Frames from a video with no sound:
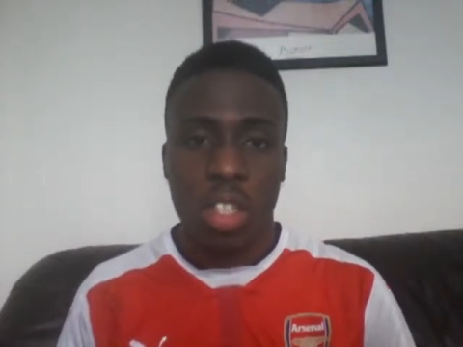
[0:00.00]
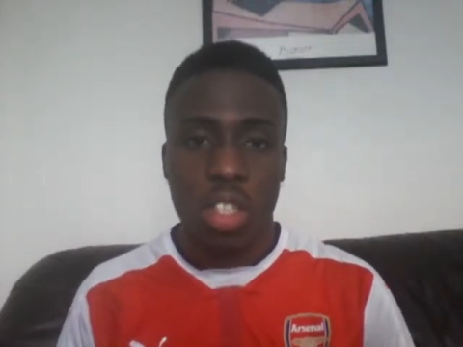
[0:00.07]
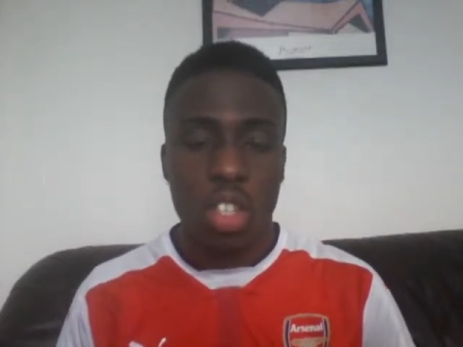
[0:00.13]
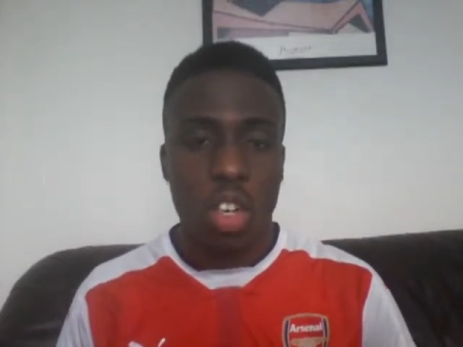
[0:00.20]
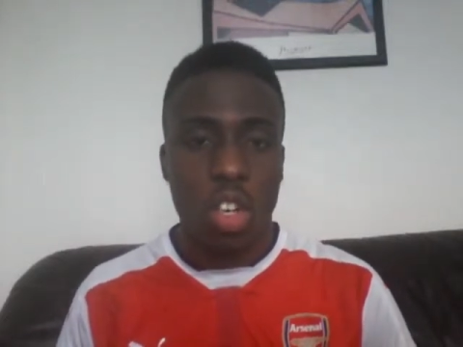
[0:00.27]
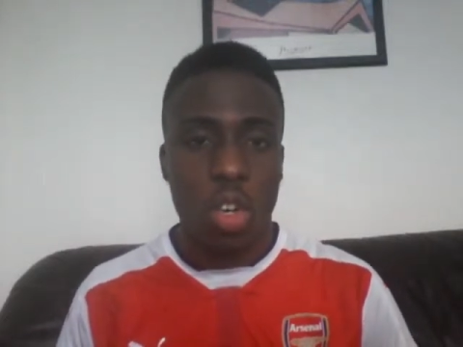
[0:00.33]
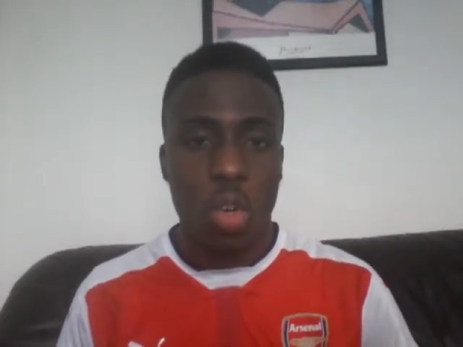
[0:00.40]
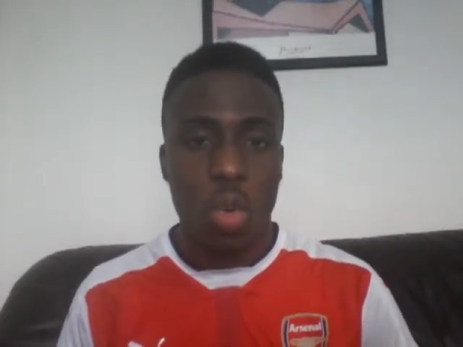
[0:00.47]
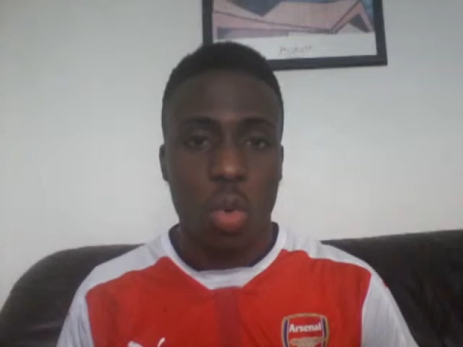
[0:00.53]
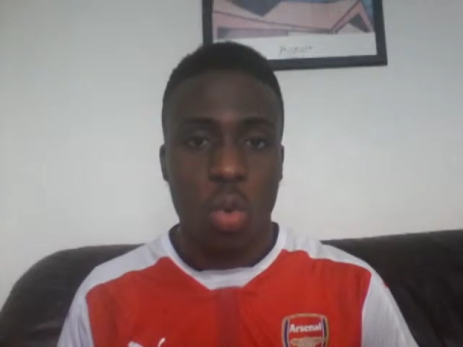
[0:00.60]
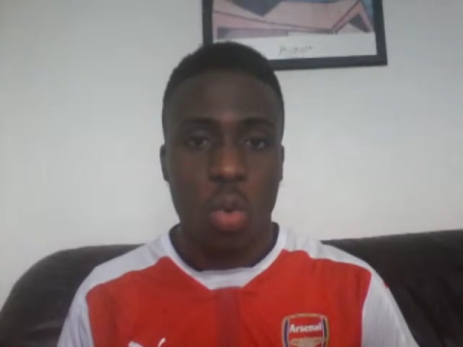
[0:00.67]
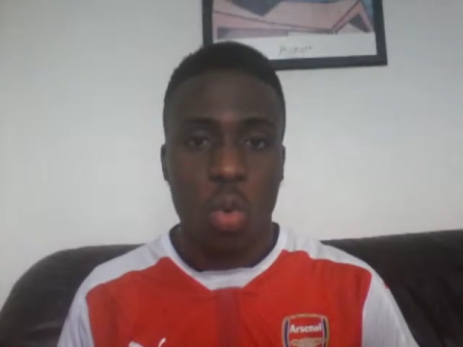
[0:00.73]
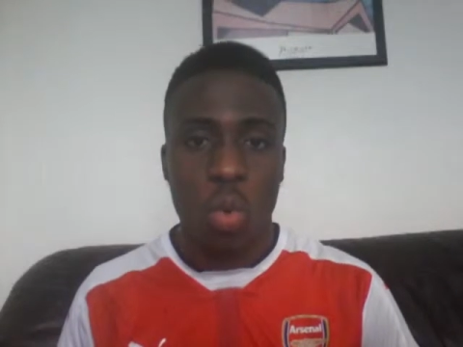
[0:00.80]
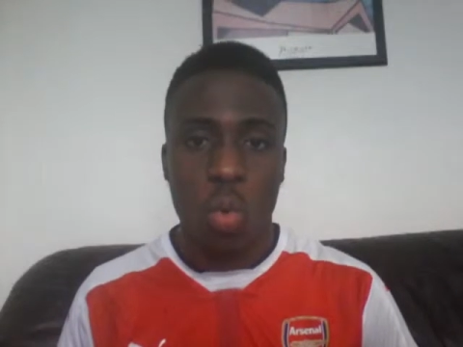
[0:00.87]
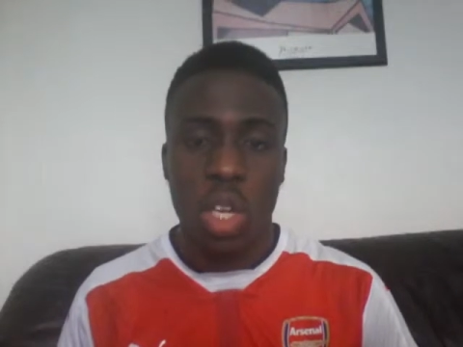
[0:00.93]
So
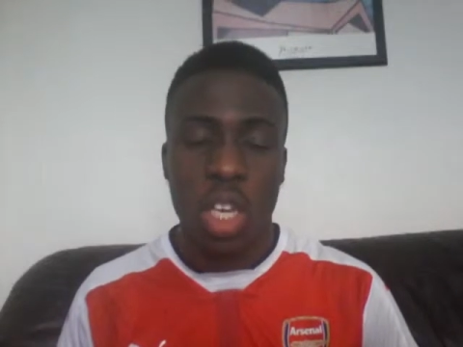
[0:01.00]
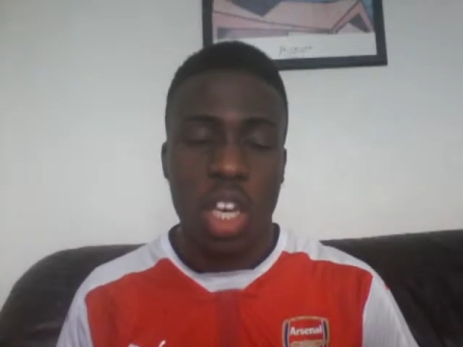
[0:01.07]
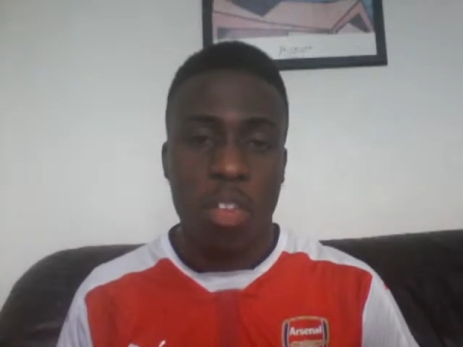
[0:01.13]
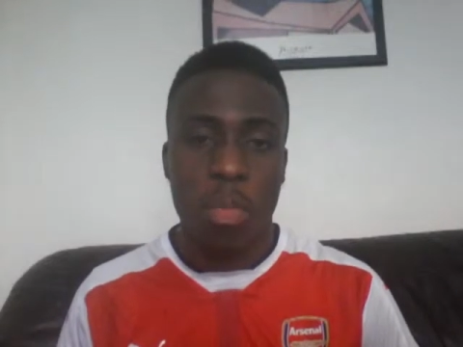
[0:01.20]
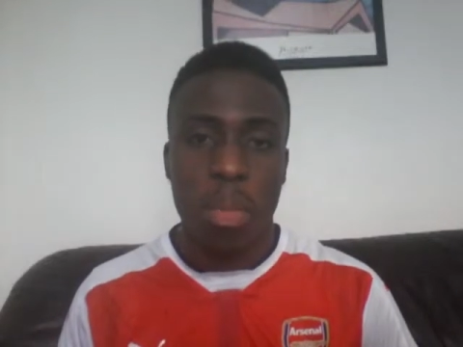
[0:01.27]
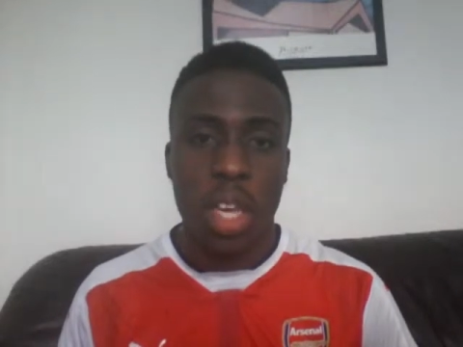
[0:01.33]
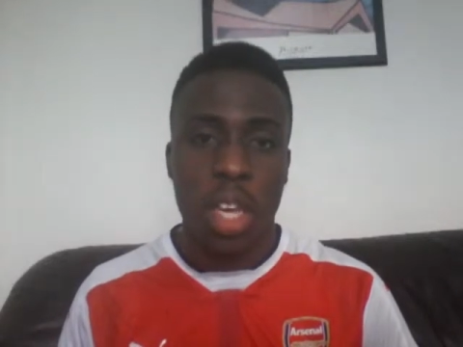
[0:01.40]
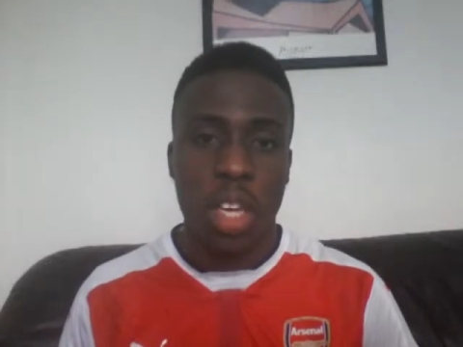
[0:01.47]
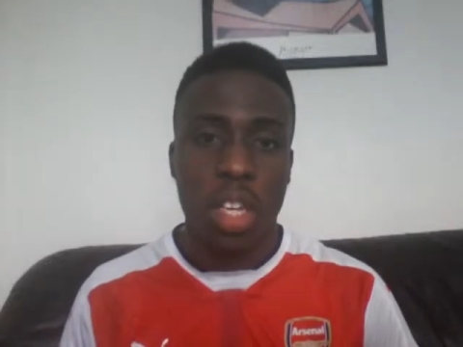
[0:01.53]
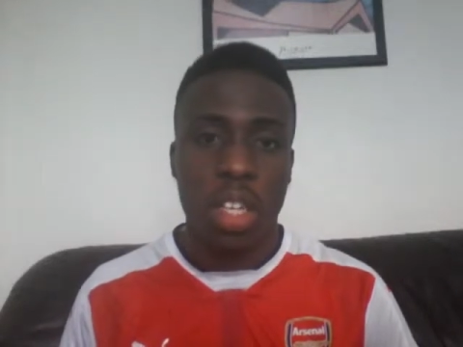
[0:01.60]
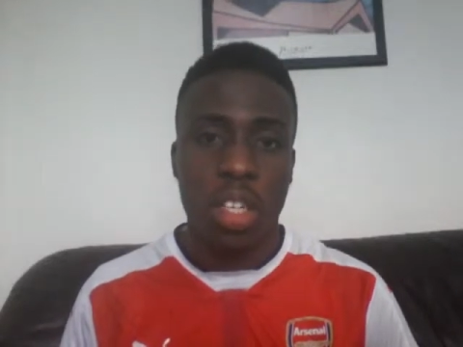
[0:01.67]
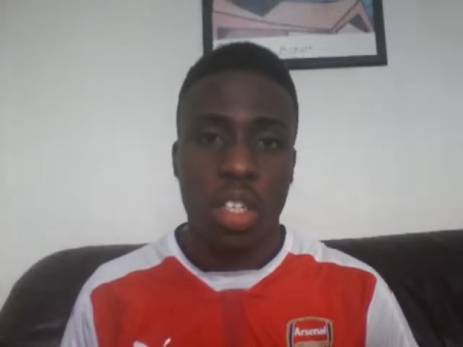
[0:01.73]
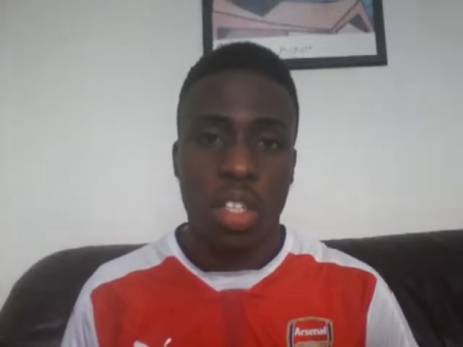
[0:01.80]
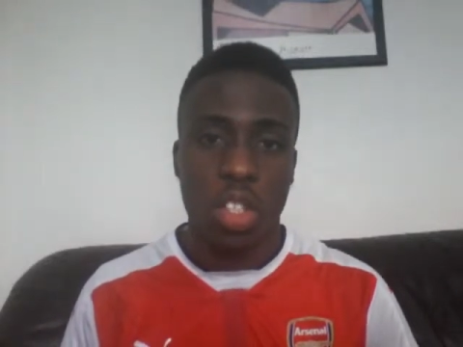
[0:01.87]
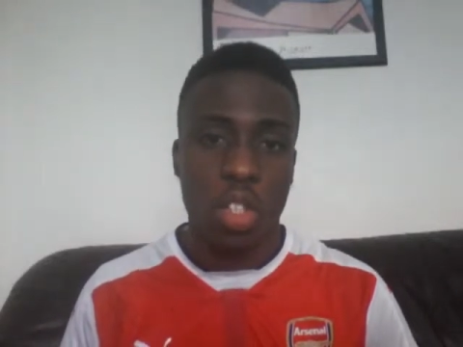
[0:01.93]
we have
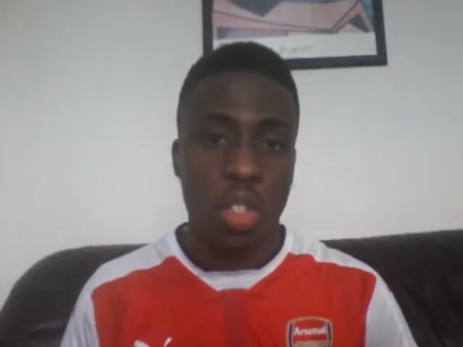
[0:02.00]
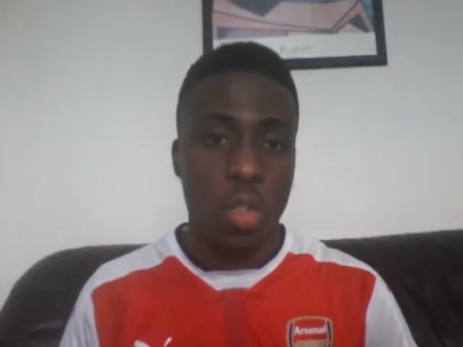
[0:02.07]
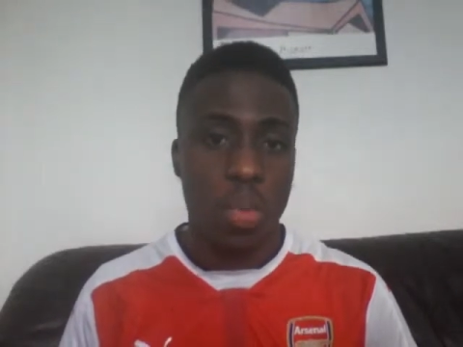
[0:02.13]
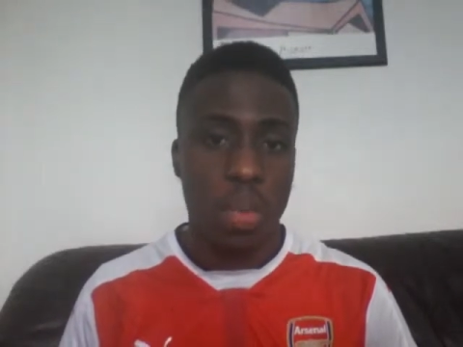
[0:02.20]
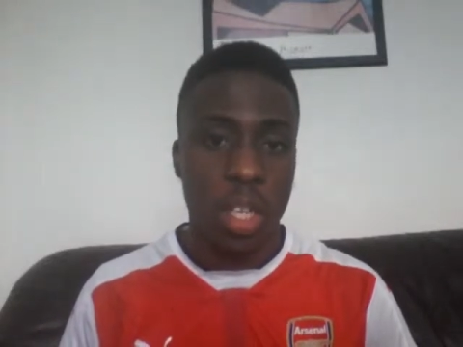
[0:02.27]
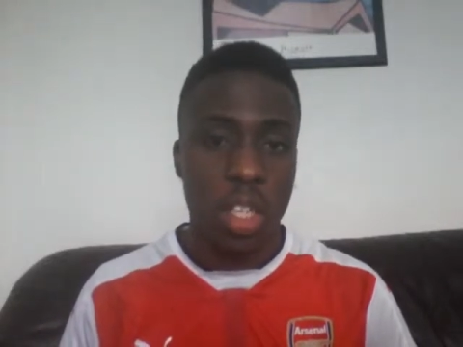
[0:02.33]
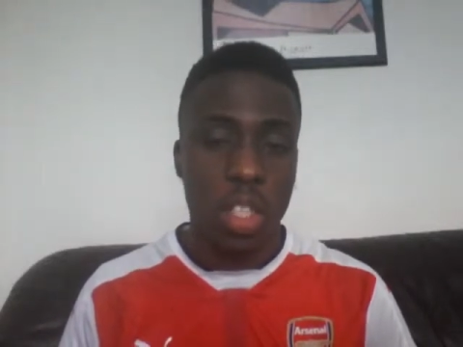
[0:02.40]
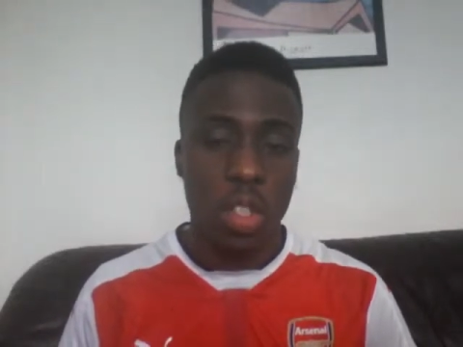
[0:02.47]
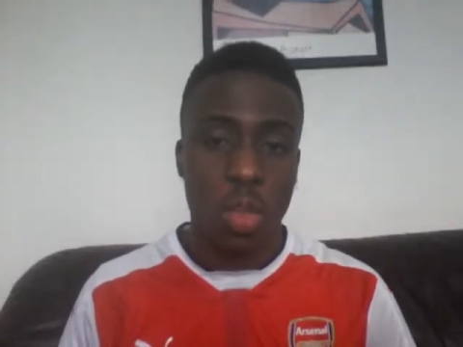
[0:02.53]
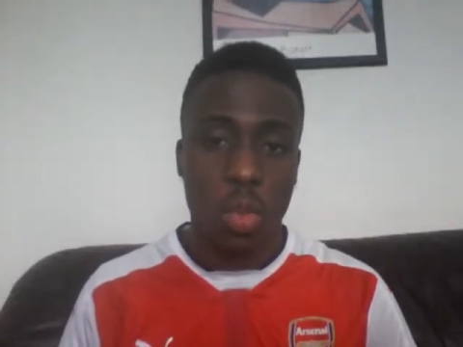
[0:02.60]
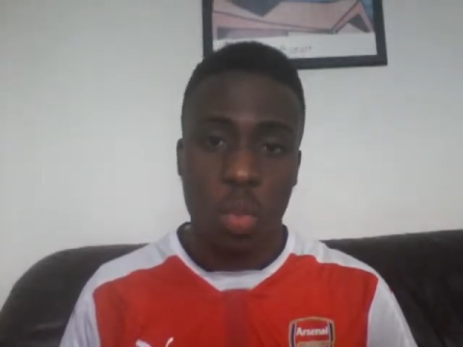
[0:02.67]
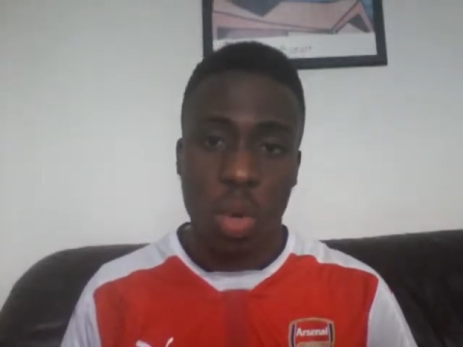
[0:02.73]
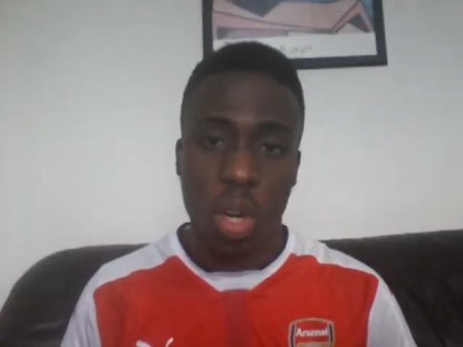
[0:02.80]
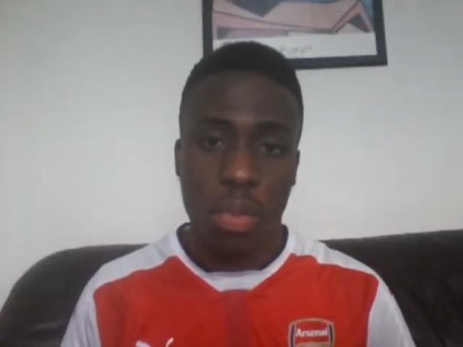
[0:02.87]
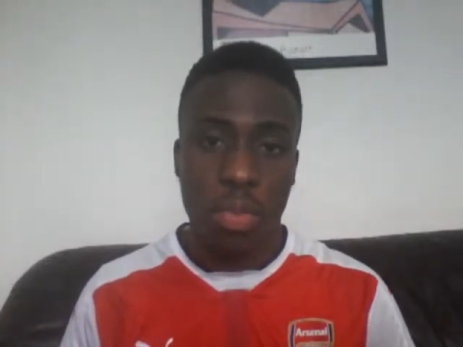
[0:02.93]
made two bids,
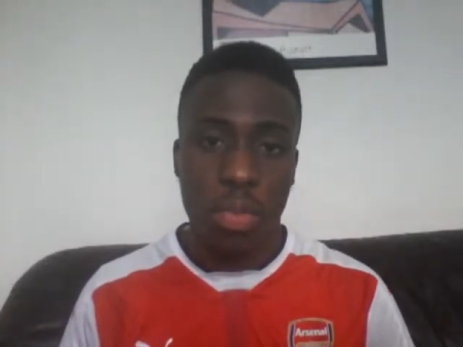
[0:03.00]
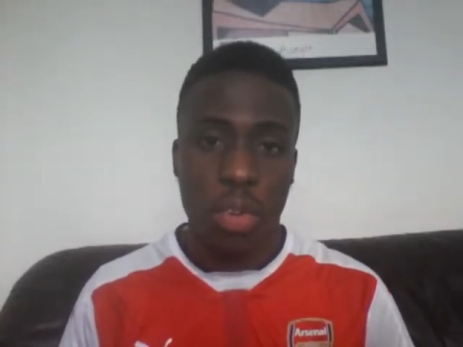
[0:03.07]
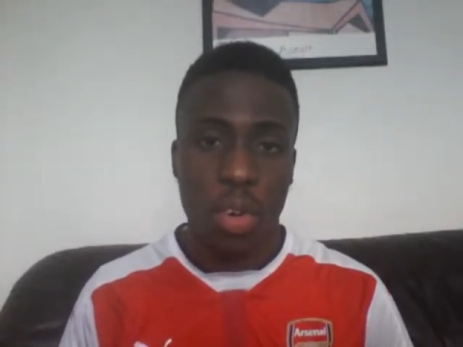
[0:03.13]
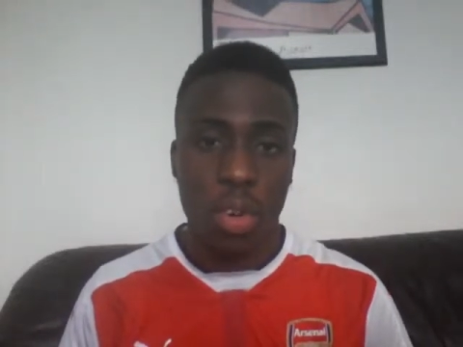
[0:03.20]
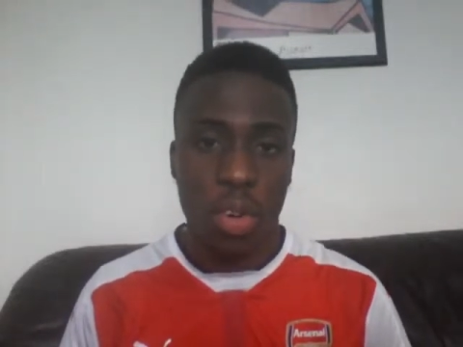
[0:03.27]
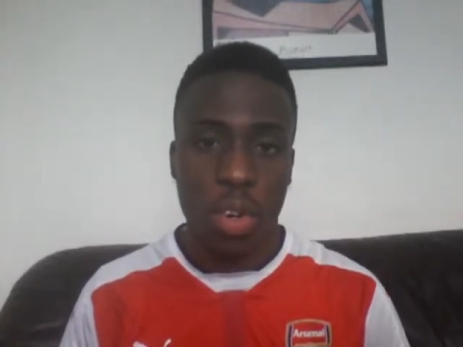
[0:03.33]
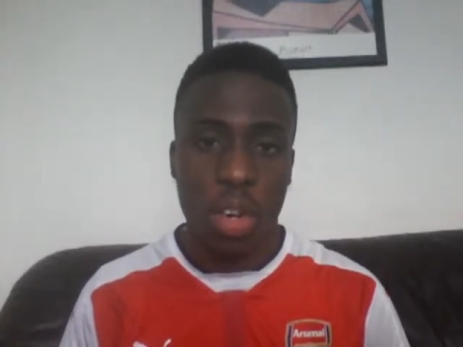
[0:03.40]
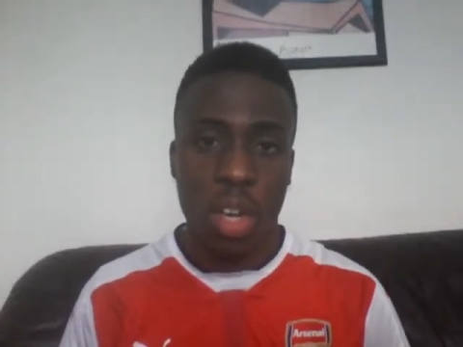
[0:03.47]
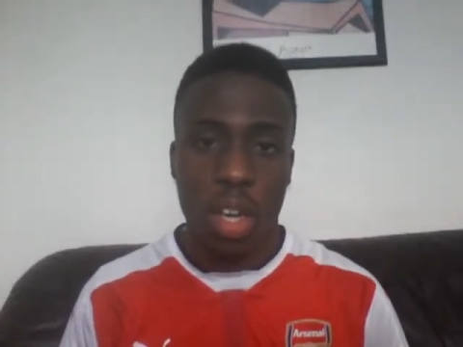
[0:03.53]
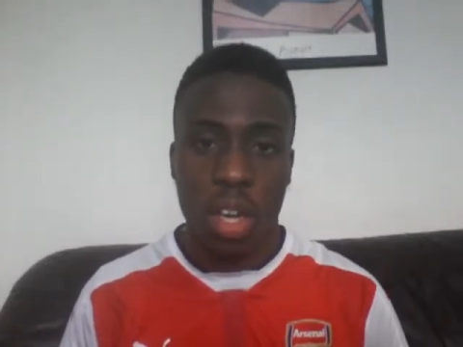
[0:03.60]
one for